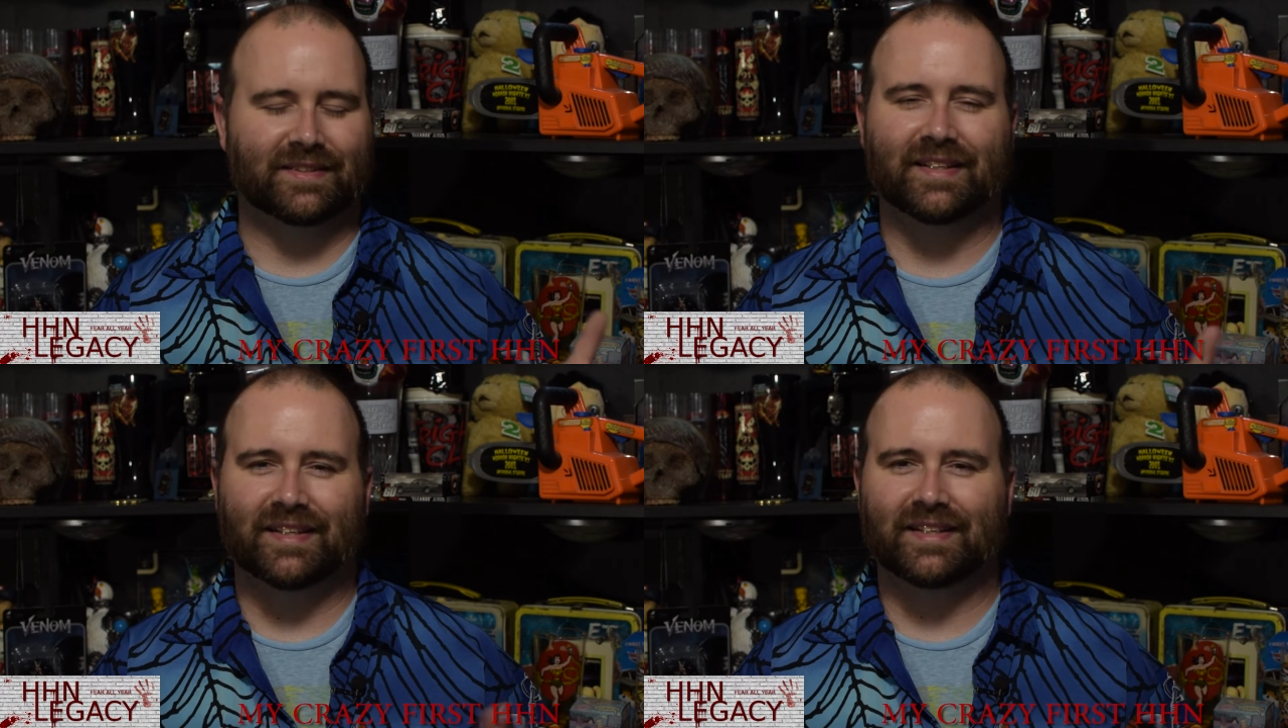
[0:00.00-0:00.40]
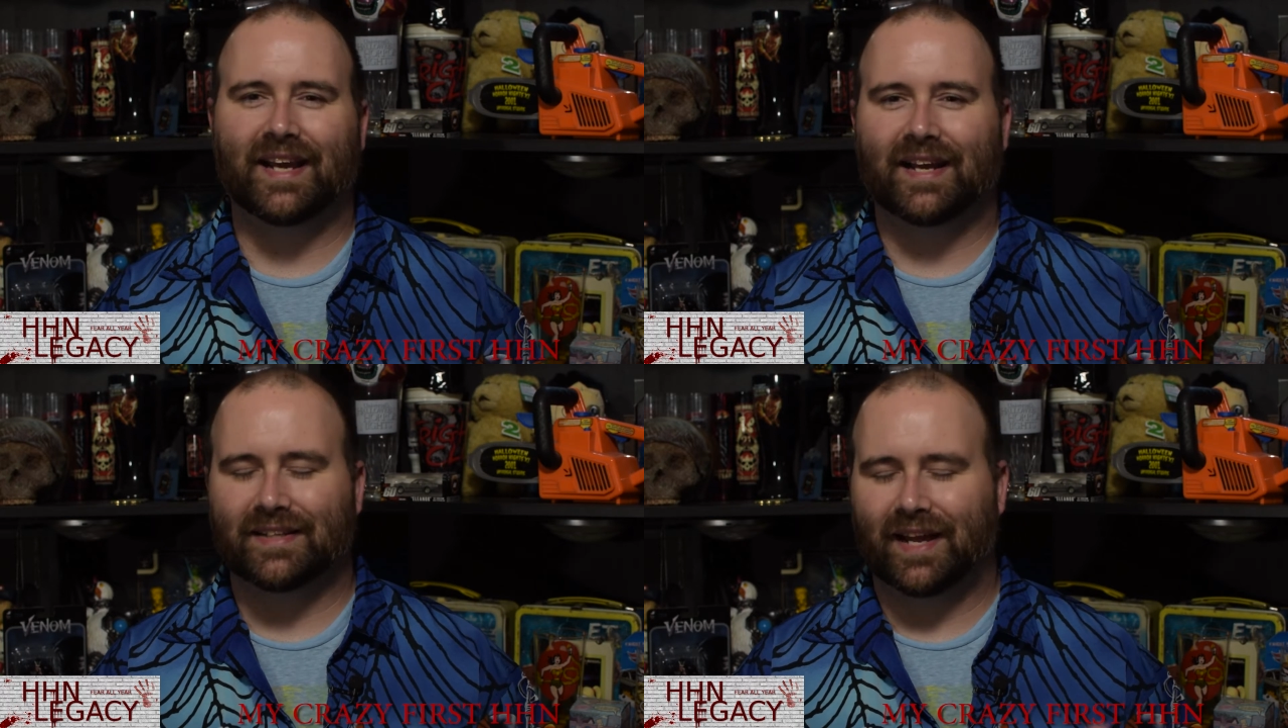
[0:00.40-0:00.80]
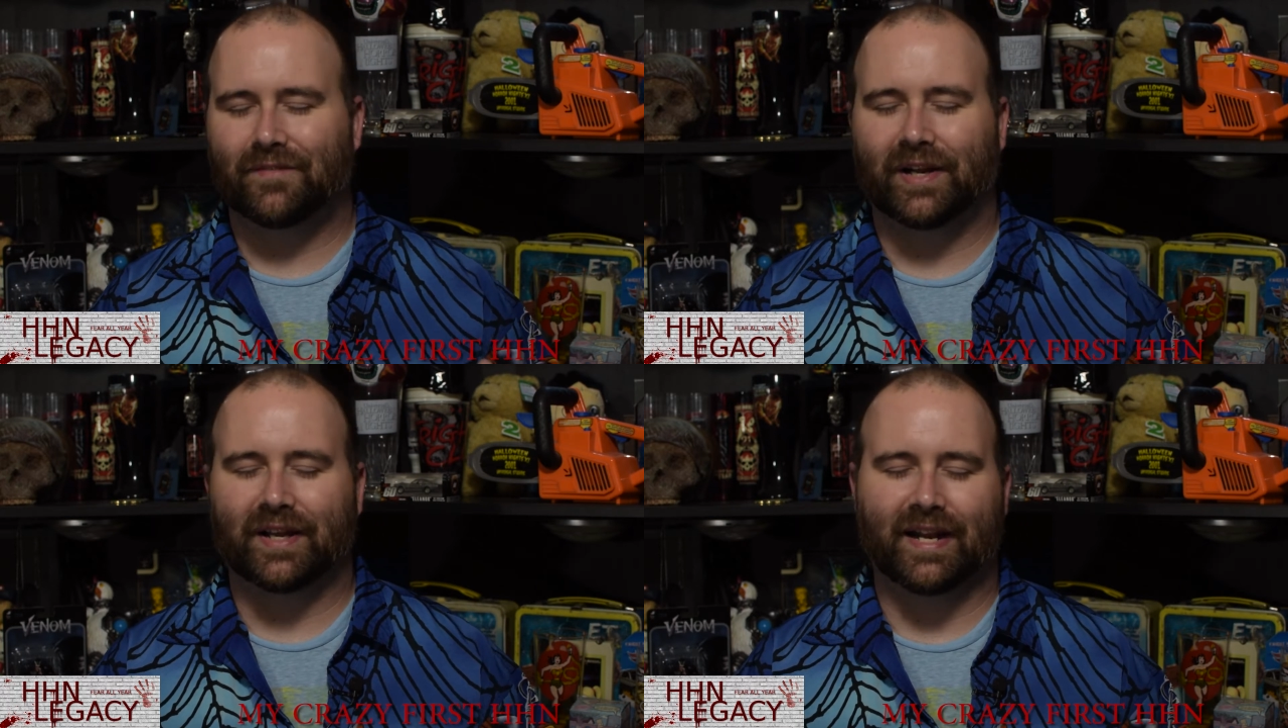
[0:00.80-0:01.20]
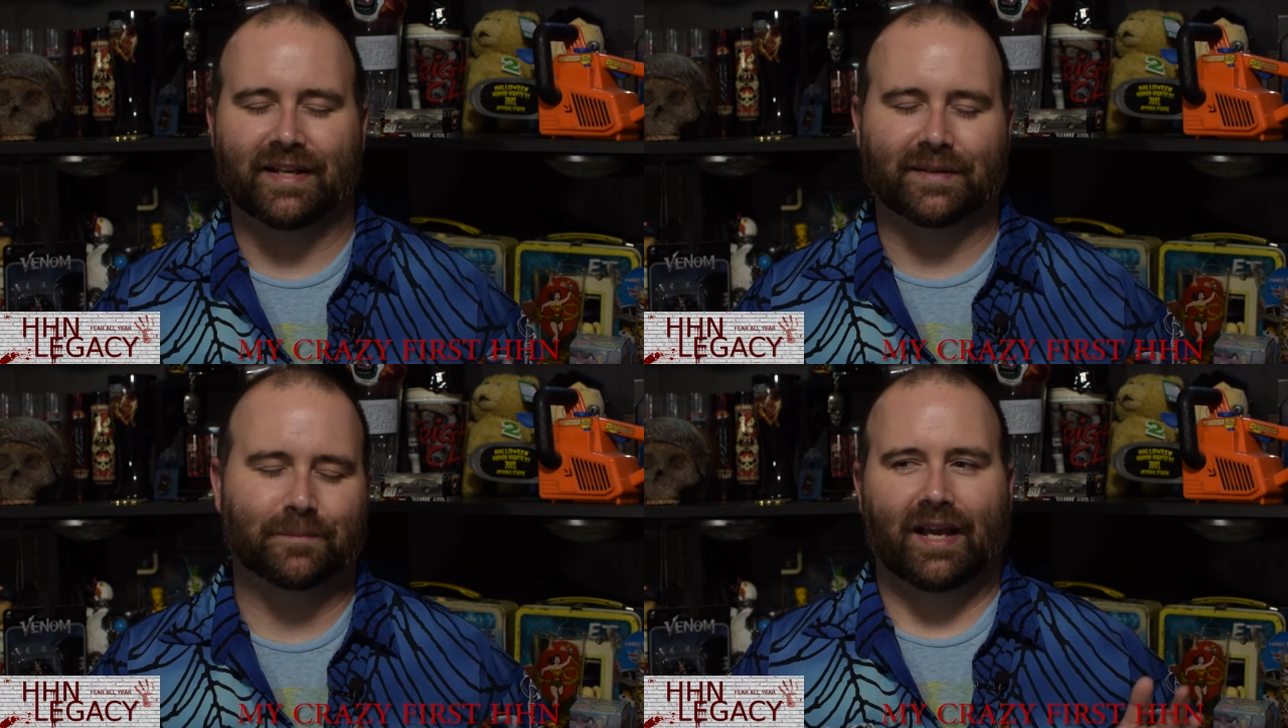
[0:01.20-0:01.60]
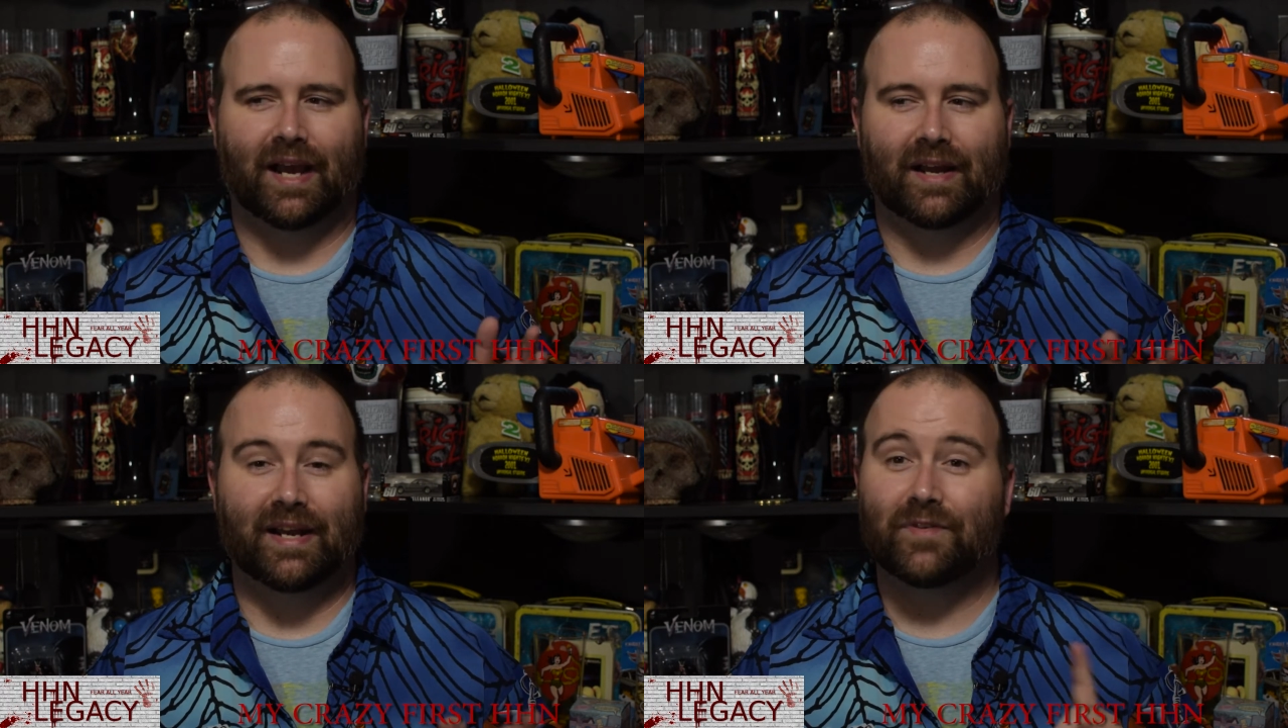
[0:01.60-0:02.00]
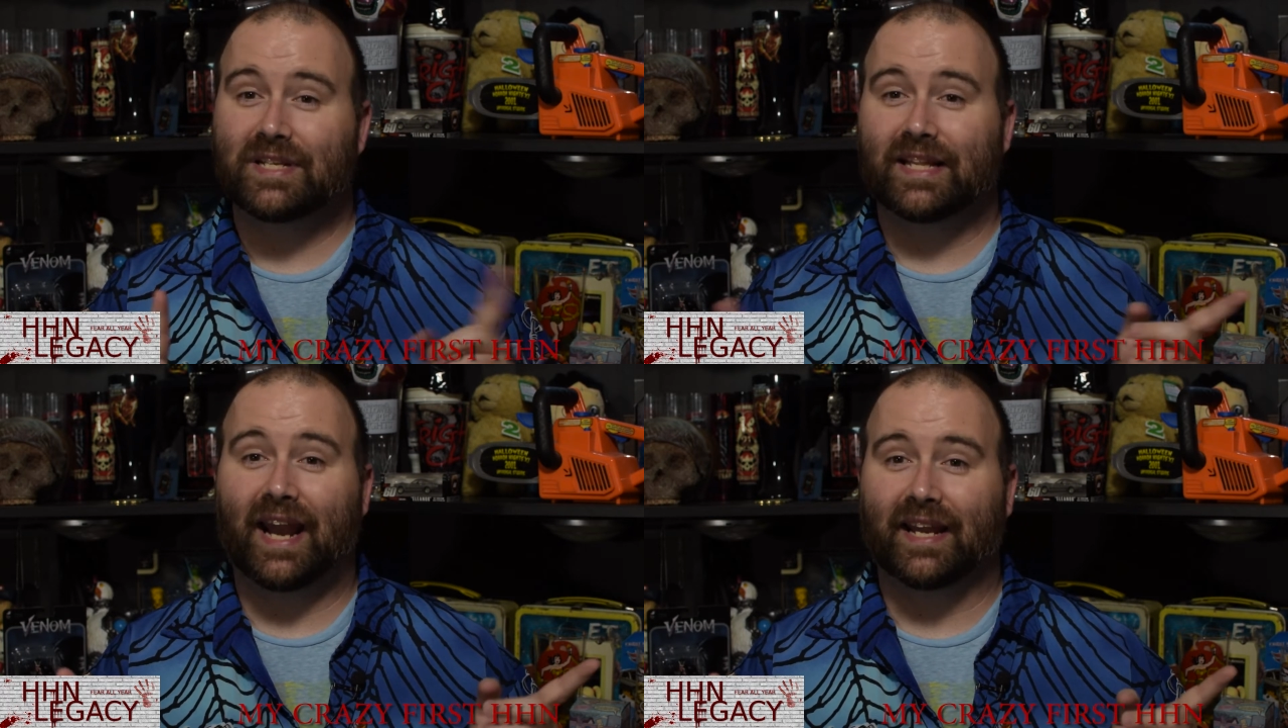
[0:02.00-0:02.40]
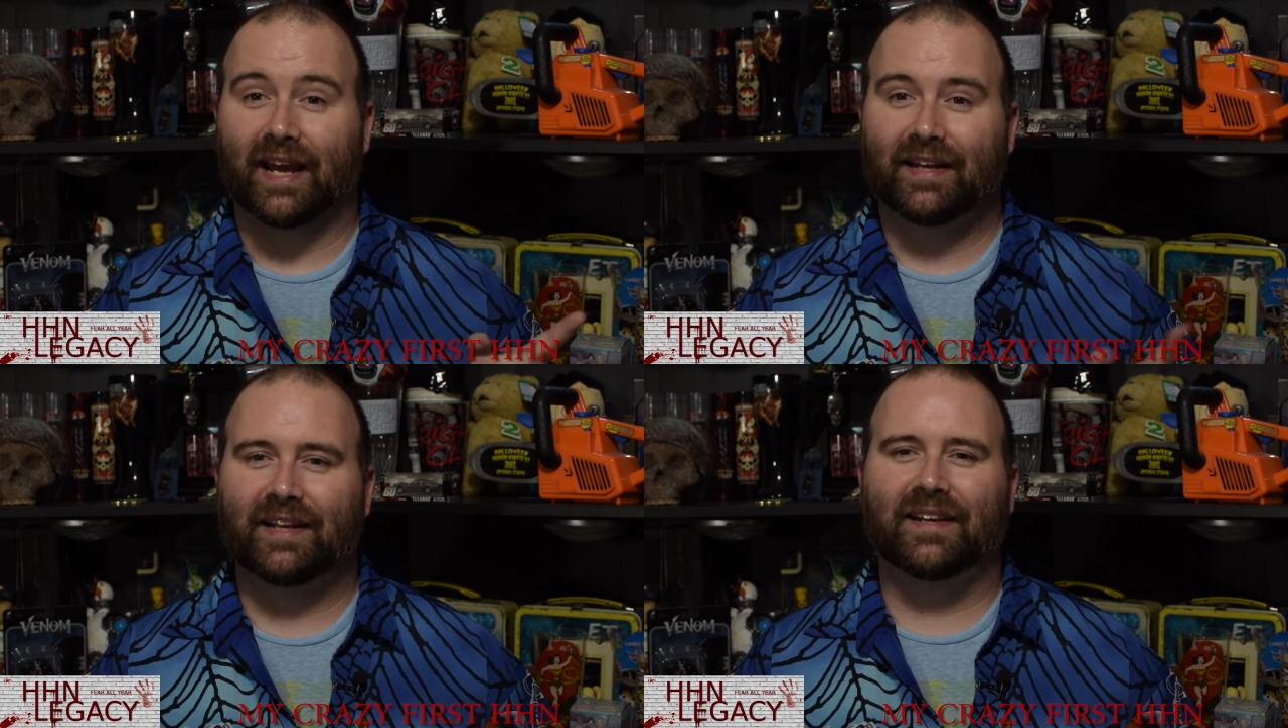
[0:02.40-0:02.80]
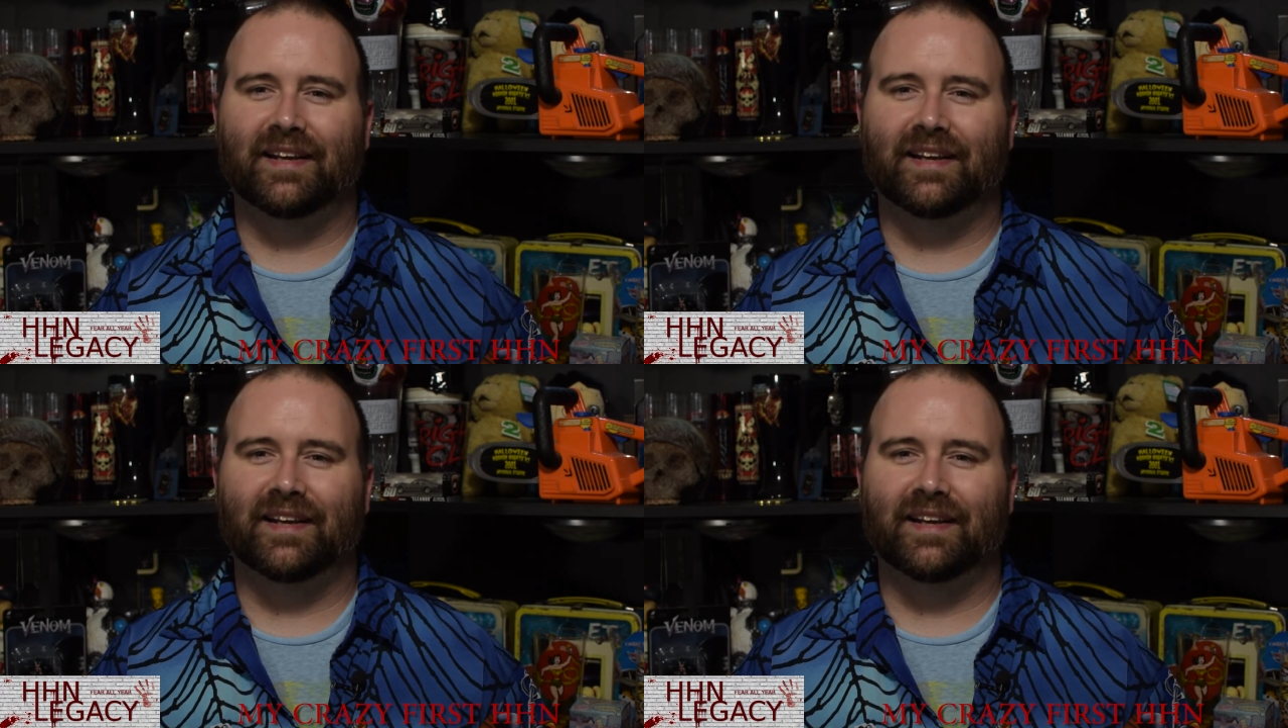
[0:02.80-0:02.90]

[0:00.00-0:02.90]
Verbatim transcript: Yeah, not not a very good idea. Uh, never did that again.